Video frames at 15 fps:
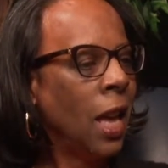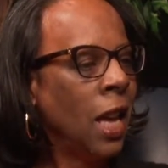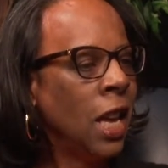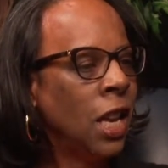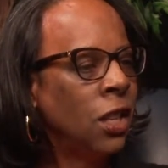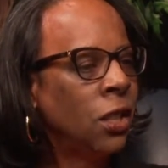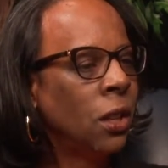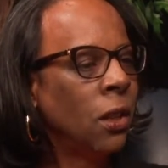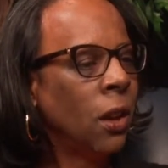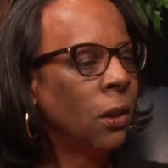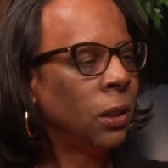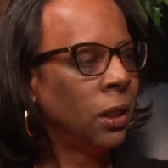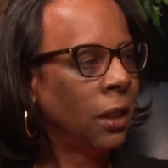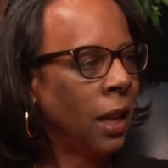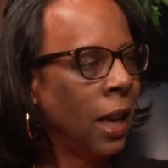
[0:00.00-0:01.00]
Each of
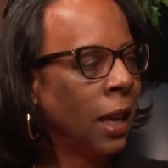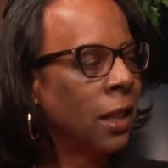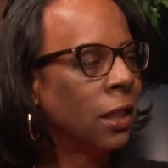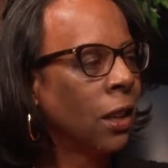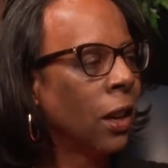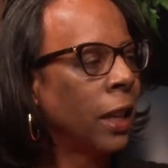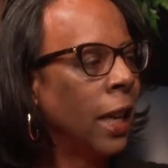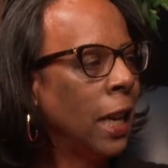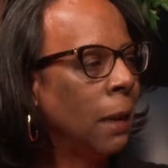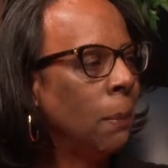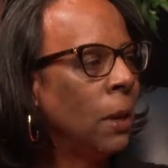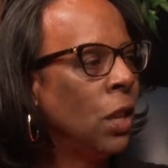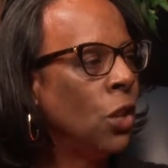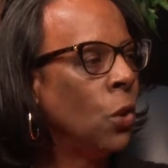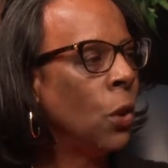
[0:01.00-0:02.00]
those things are
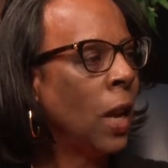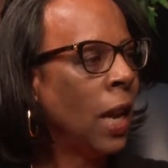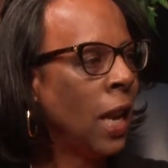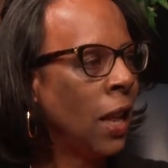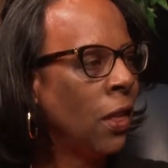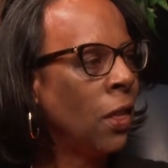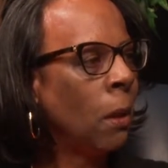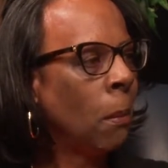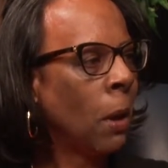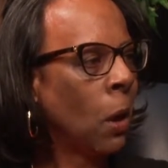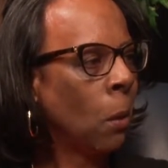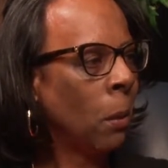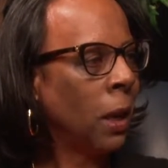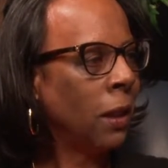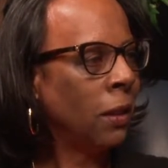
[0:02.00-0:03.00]
keeping you in the
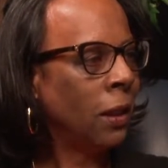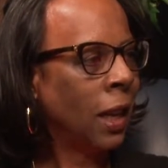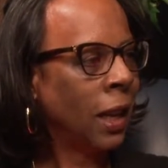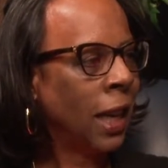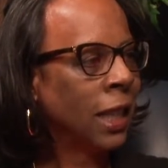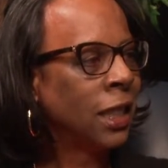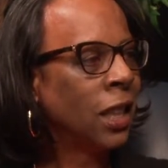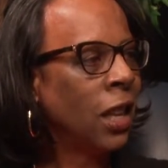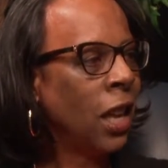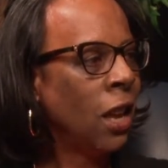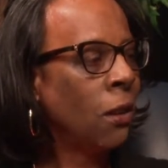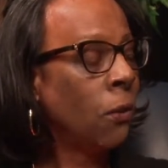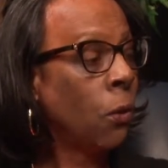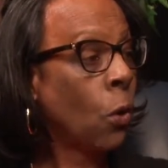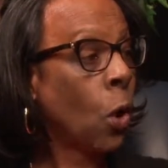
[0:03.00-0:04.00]
moment. Now that's an
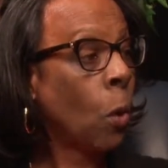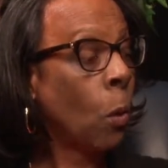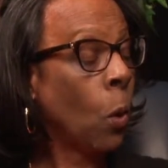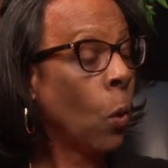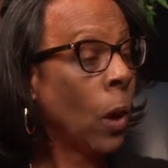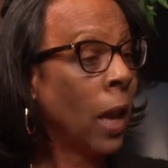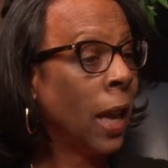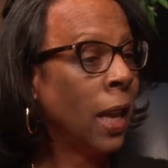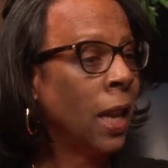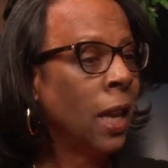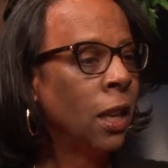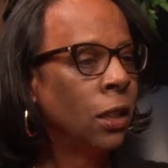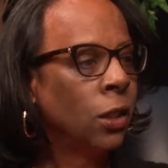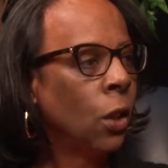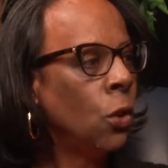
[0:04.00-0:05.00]
informal way.
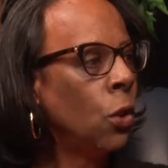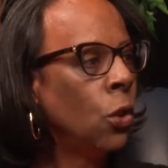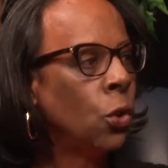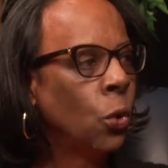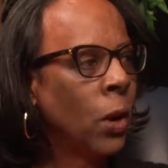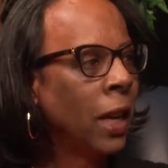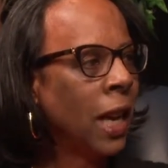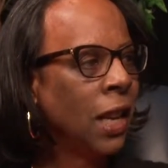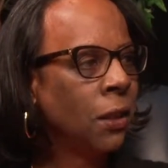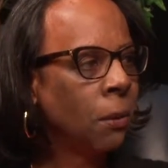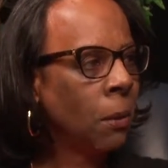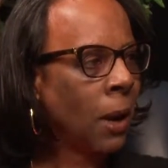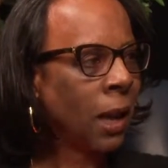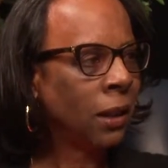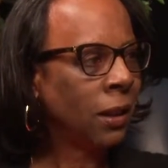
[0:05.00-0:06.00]
So you're drinking
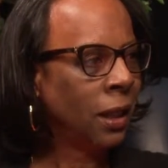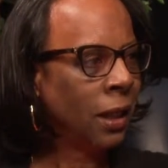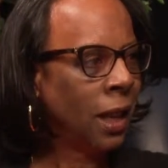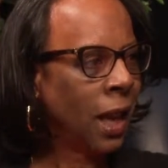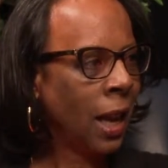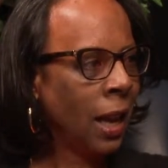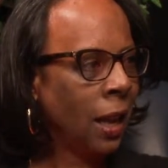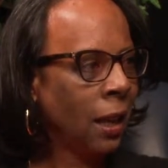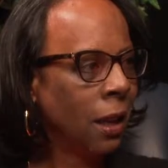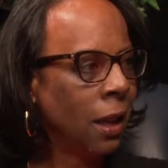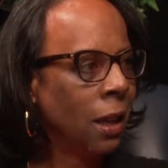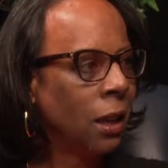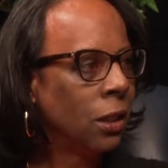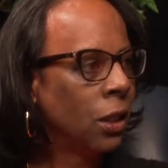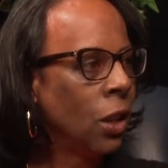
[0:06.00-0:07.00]
throughout the day,
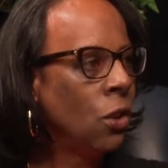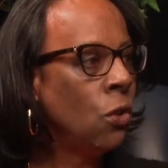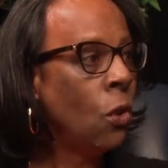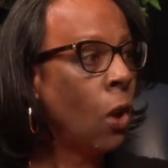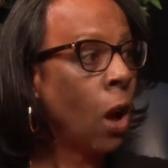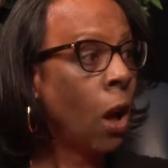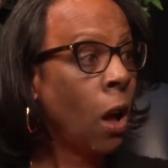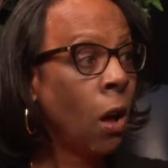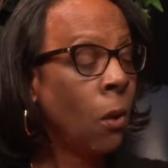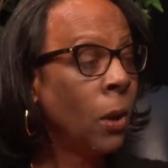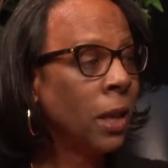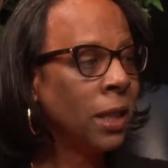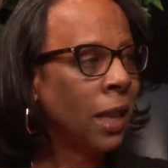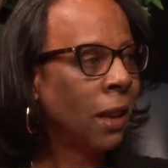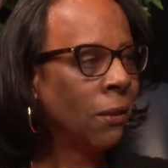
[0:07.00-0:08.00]
so you
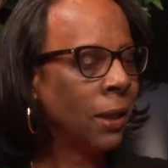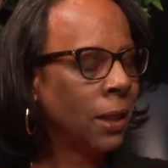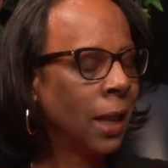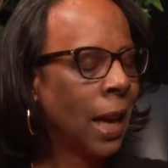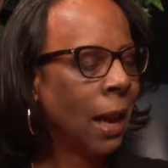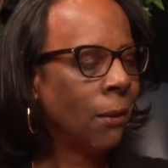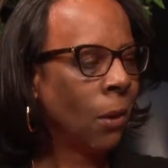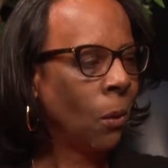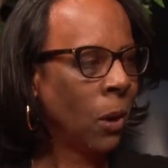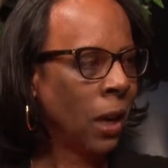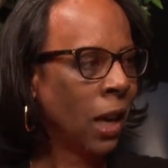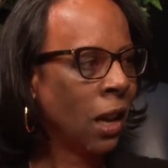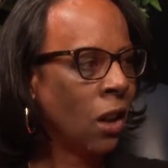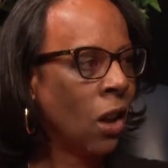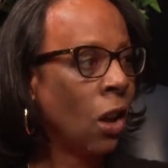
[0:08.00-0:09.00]
always have a time of what
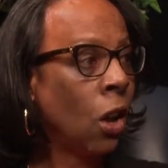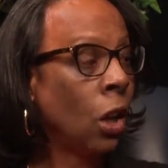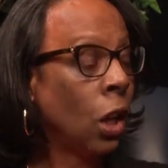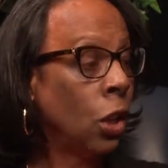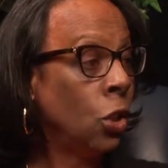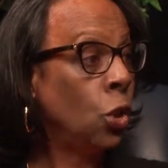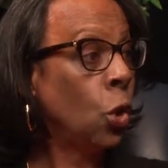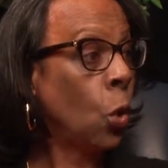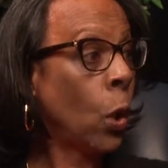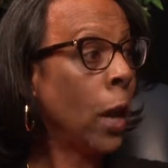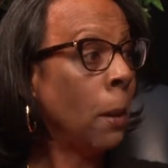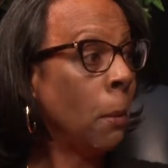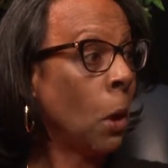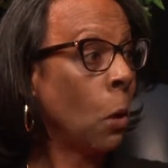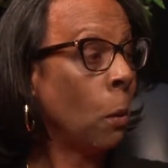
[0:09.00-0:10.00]
I call a joy
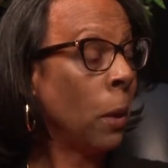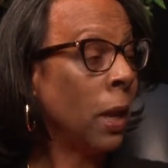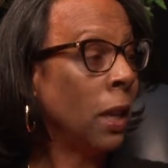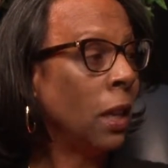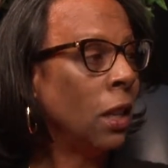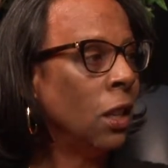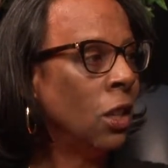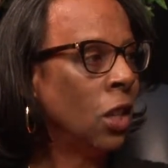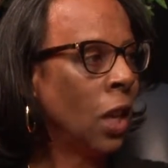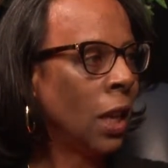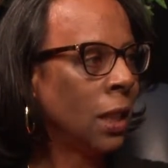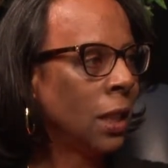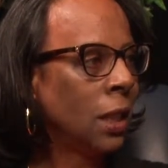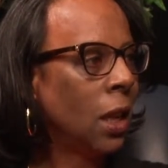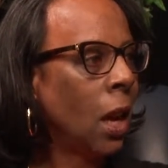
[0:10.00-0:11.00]
moment.
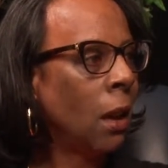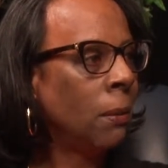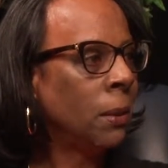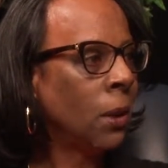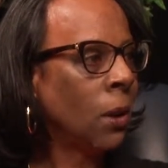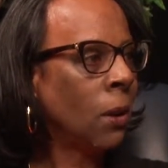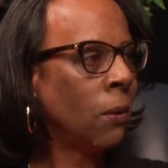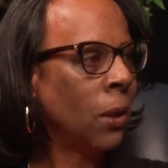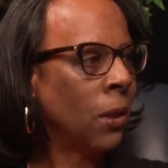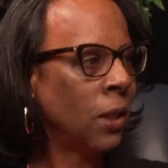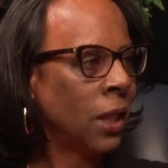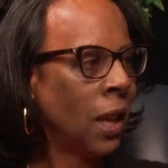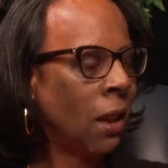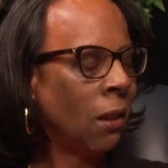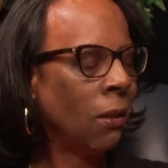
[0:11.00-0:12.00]
Just observe
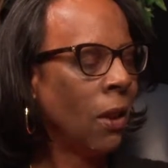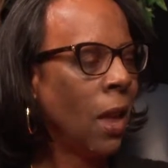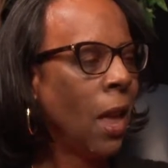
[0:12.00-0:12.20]
yourself.